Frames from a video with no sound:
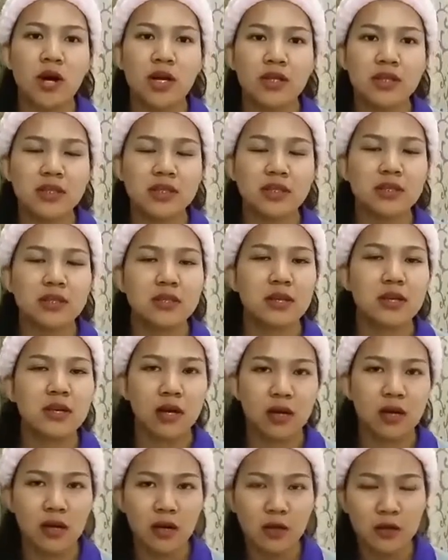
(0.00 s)
was
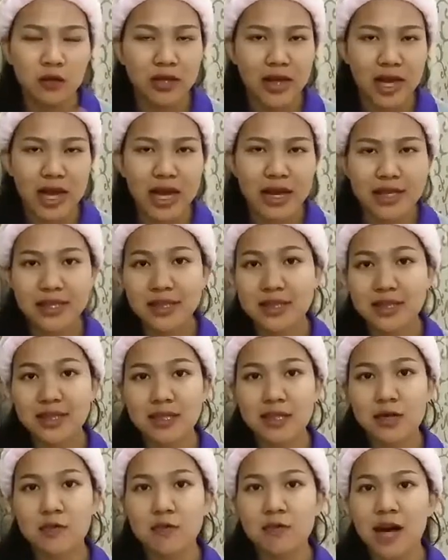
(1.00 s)

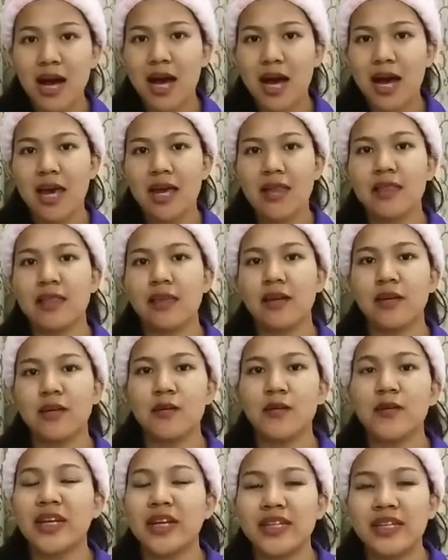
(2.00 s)
colonized by
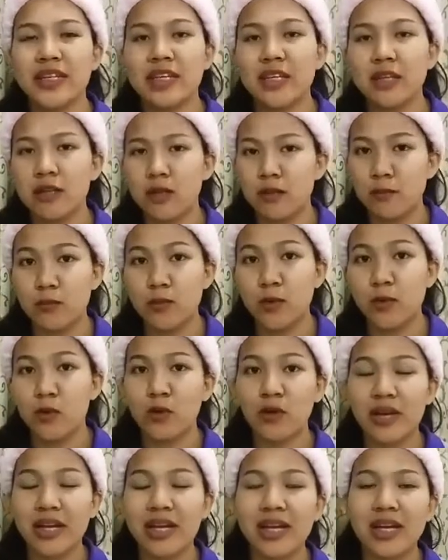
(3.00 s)
the United Kingdom
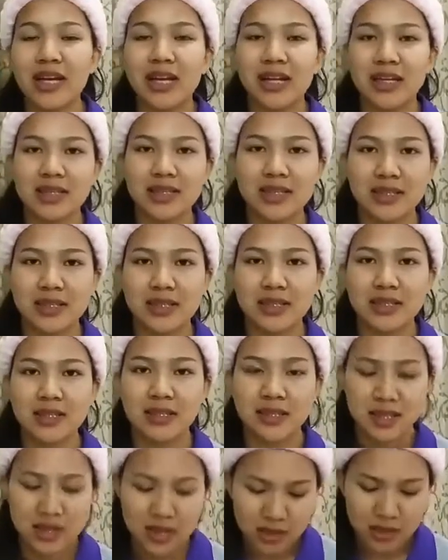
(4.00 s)
or
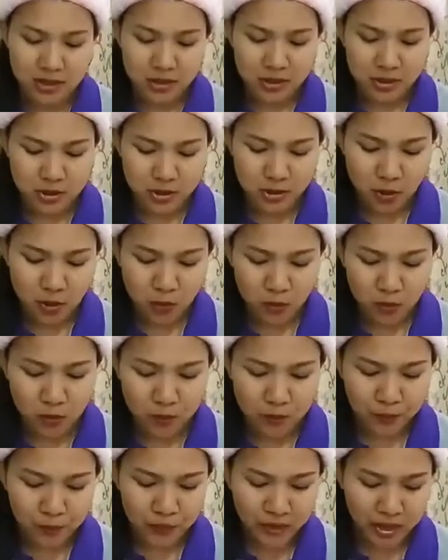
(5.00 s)
England.
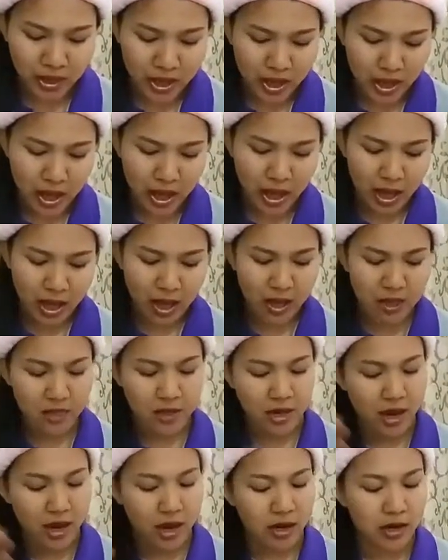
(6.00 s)
So
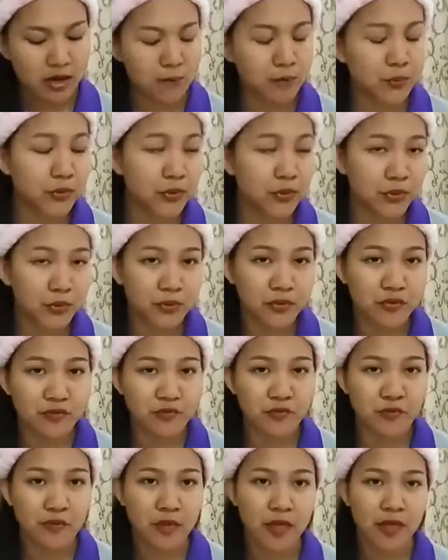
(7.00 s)
they are
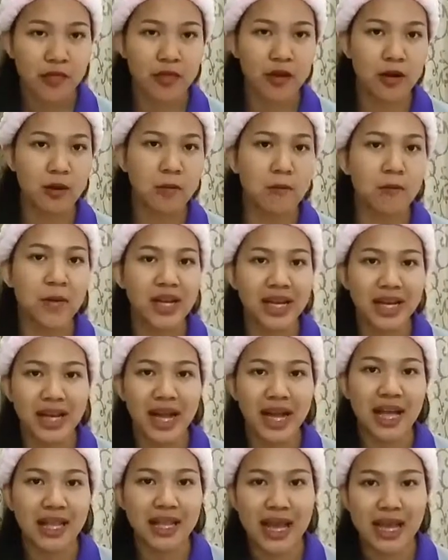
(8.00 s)
improved the
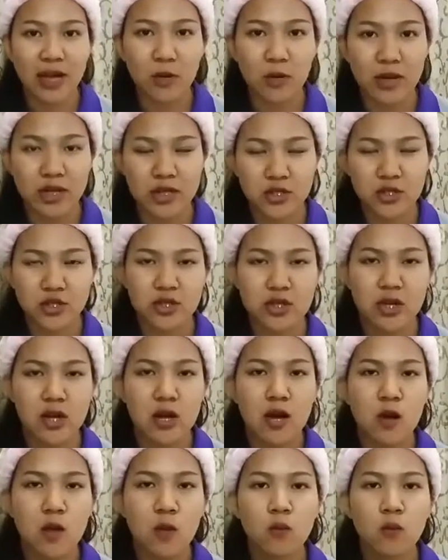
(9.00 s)
Malacca language